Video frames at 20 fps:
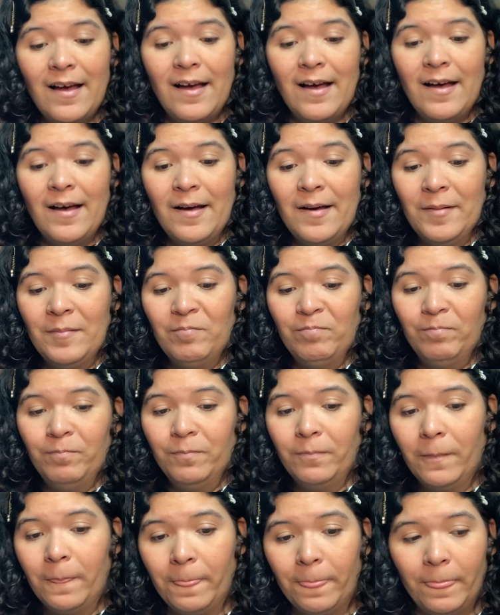
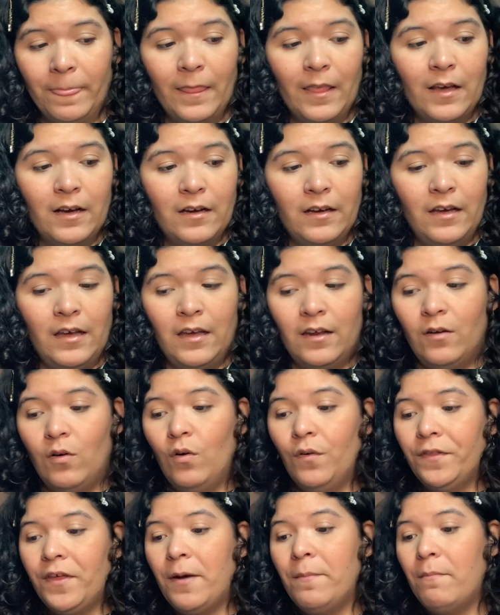and
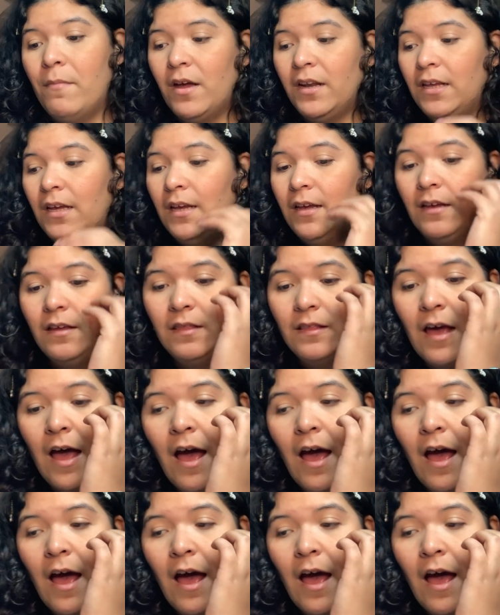all that money.